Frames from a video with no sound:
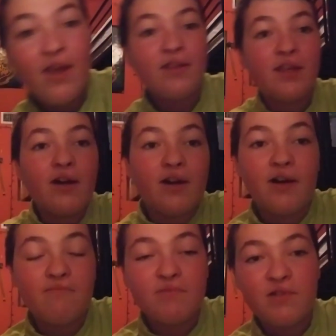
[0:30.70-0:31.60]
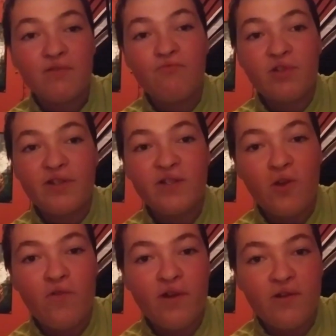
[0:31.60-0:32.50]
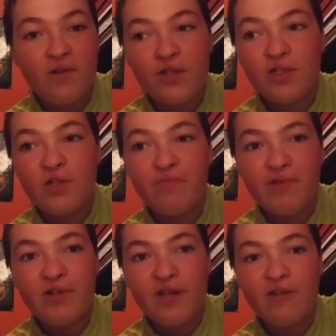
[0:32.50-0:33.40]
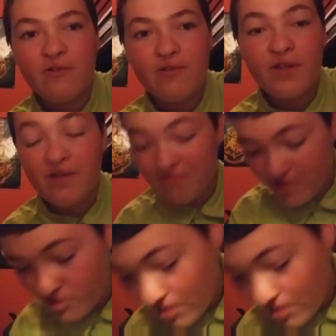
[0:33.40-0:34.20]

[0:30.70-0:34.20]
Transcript: and yeah, gonna, uh, we're gonna go there a little bit later. I'm gonna